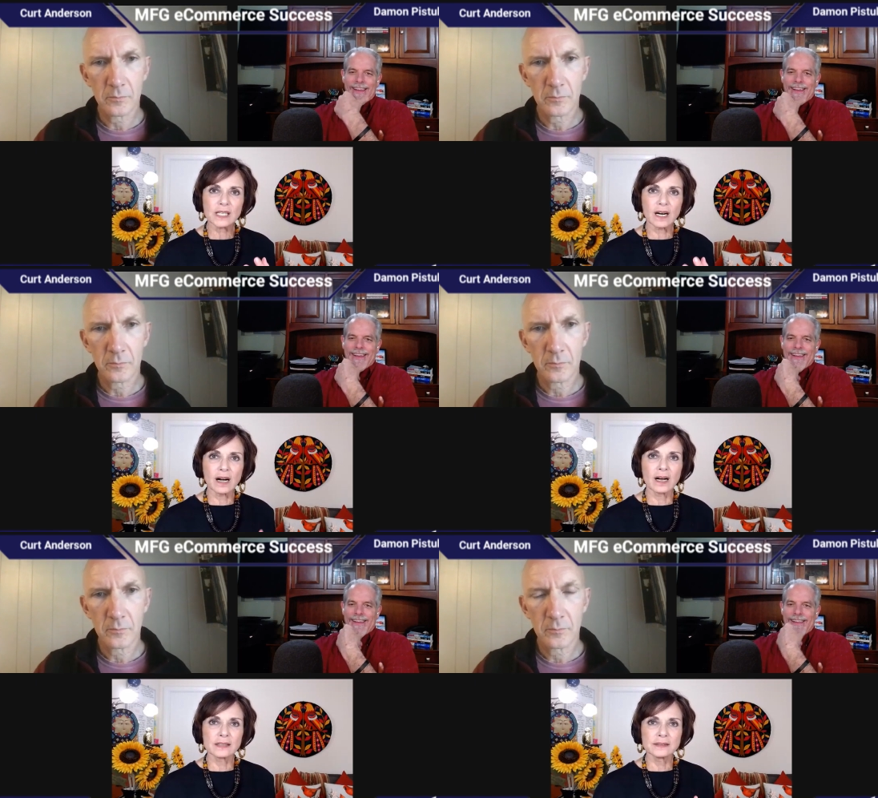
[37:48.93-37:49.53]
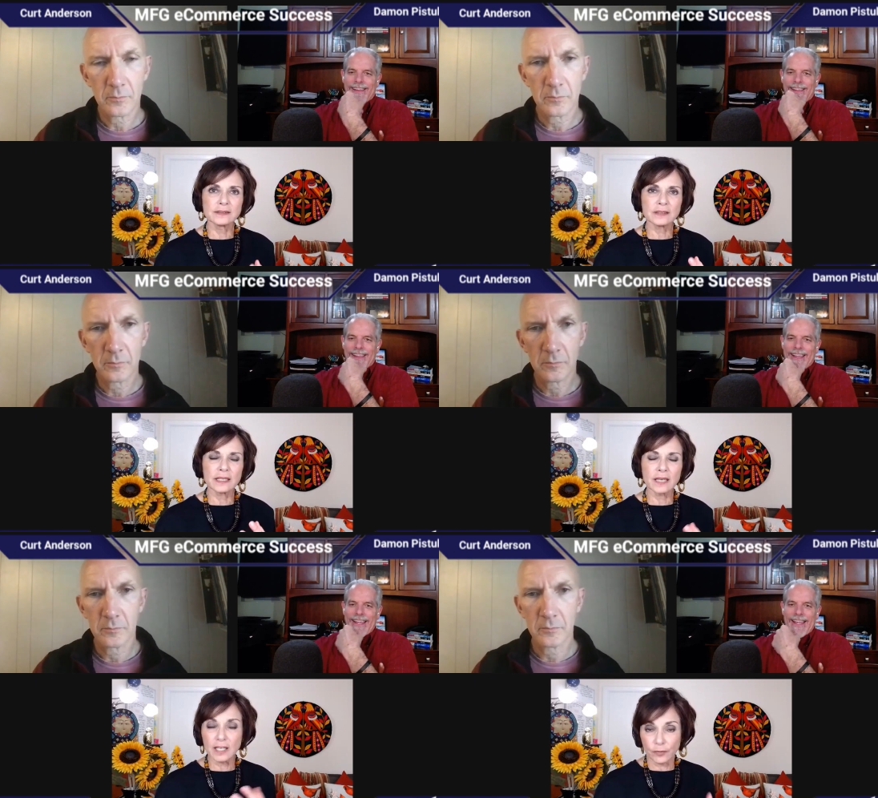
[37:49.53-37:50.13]
Speaker 1: on,
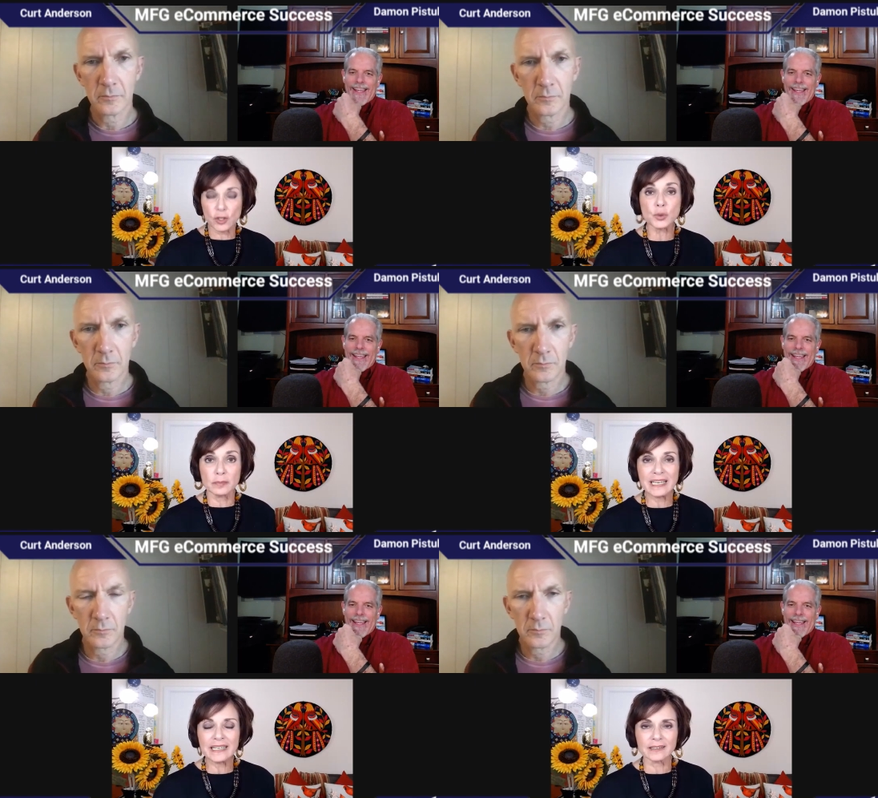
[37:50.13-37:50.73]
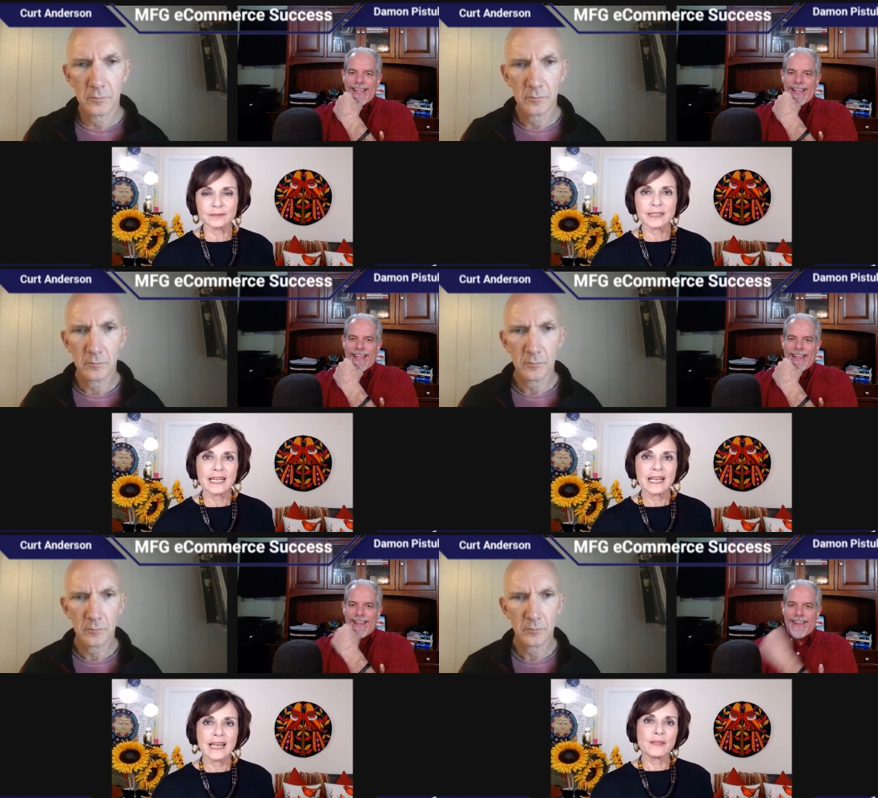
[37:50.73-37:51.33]
on a virtual meeting
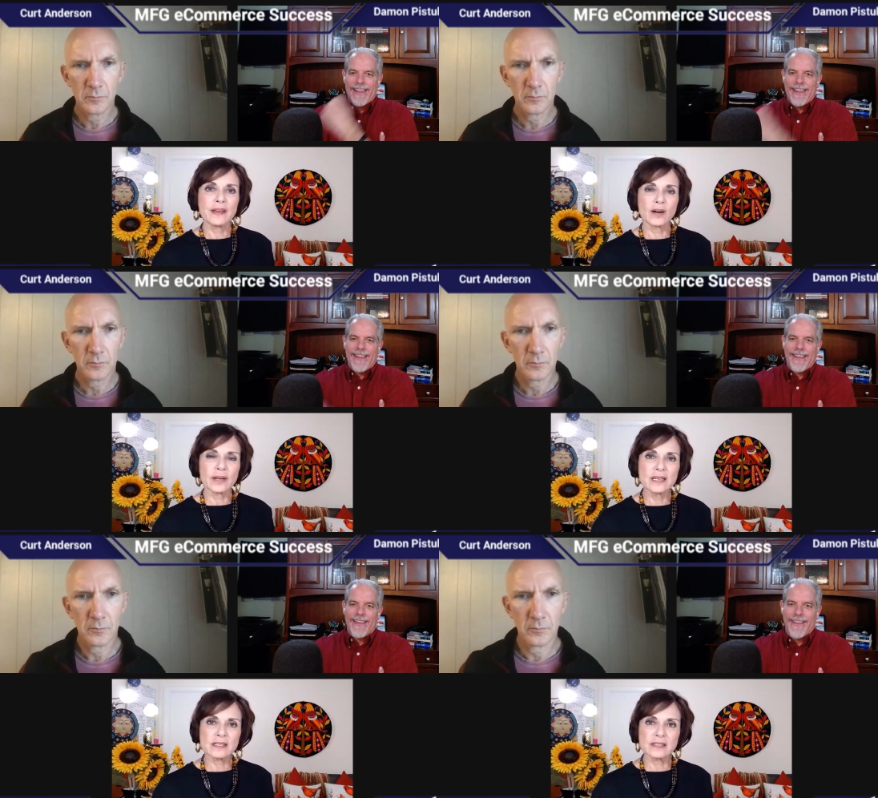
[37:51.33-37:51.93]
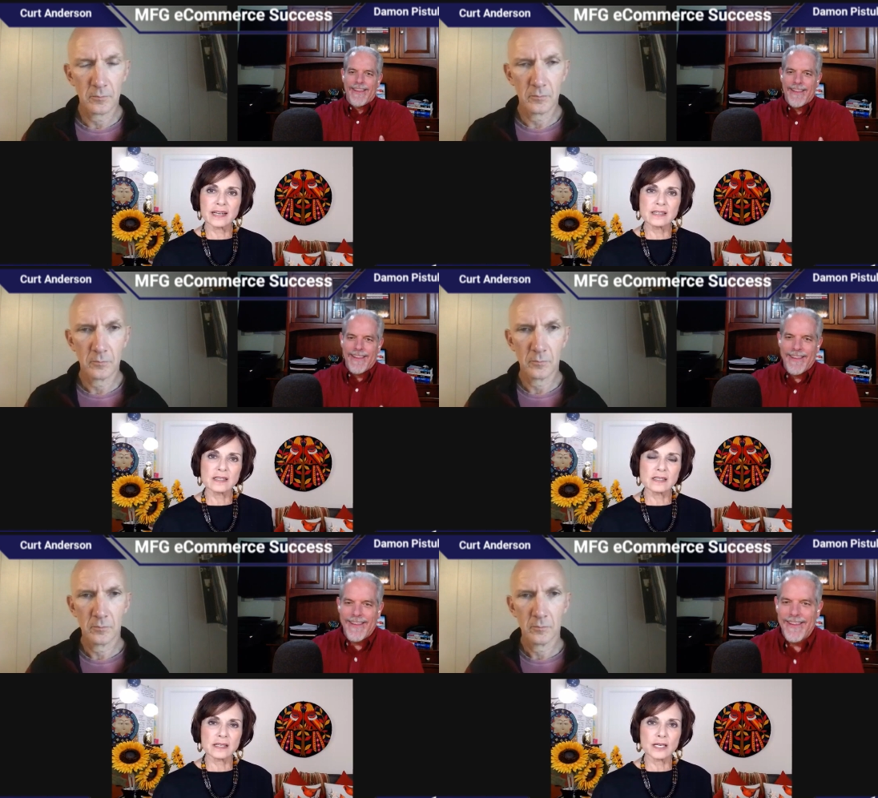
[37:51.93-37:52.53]
there is a
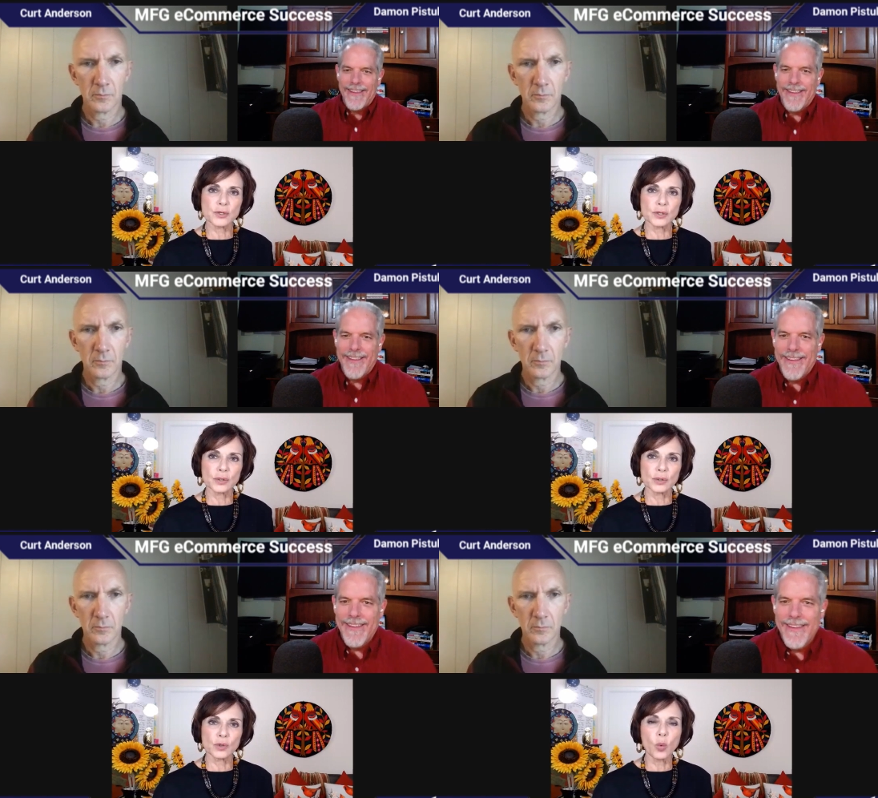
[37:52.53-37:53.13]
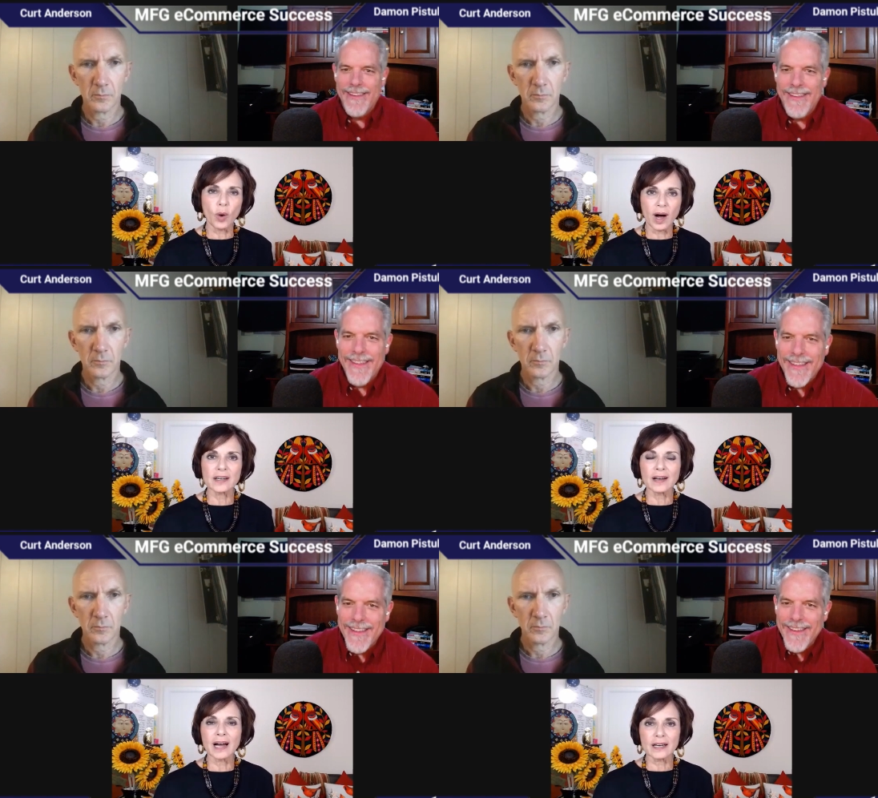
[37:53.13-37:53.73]
tendency to go on
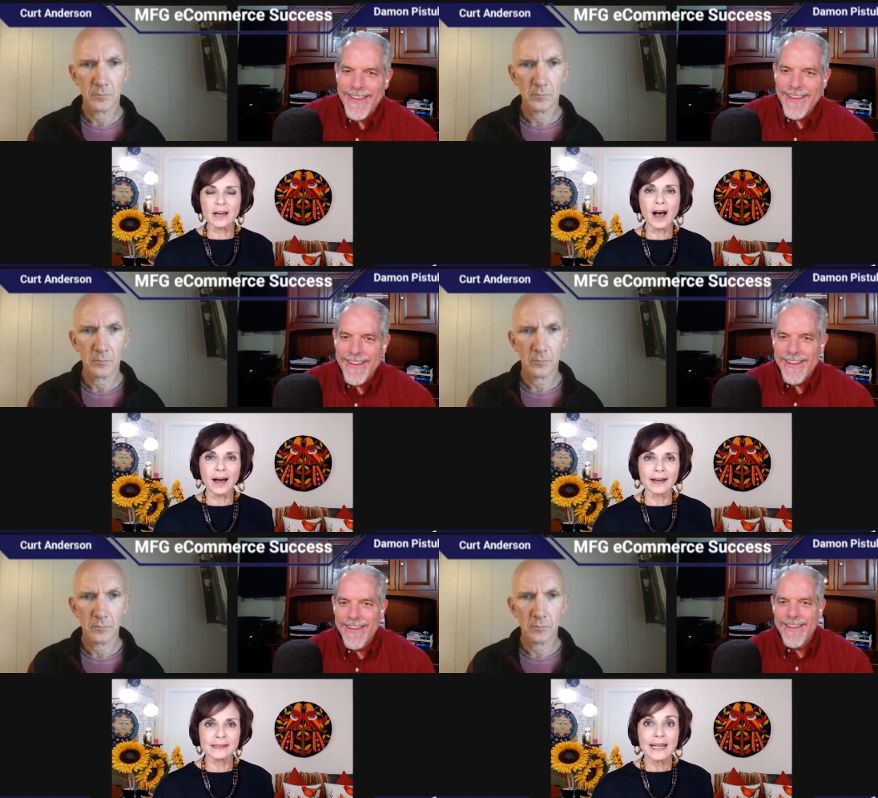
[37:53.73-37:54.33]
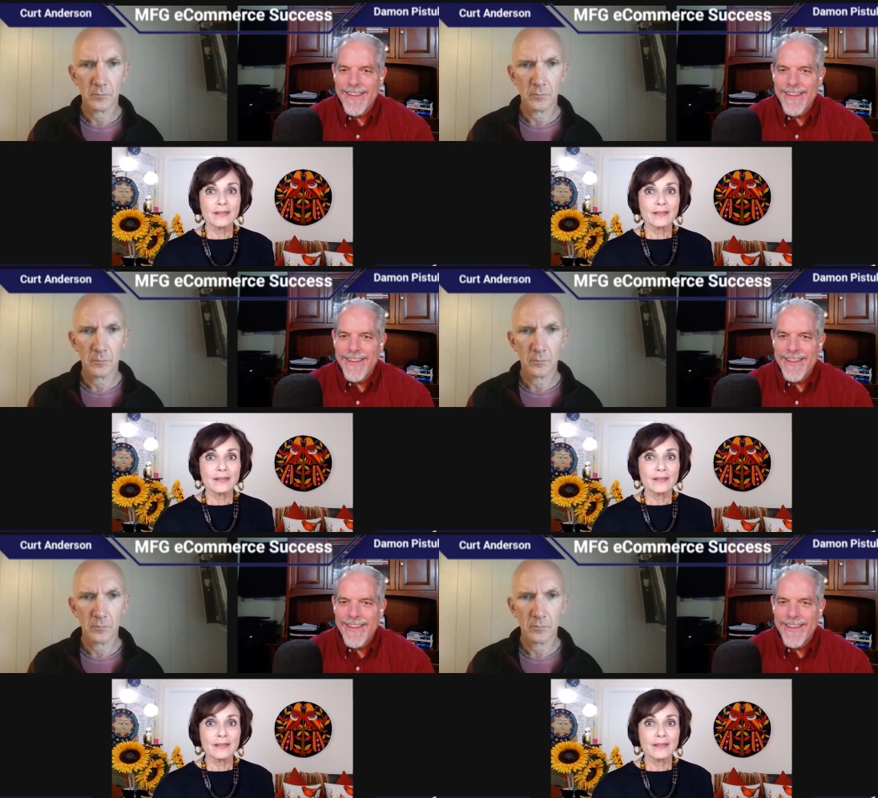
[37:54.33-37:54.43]
and on and on.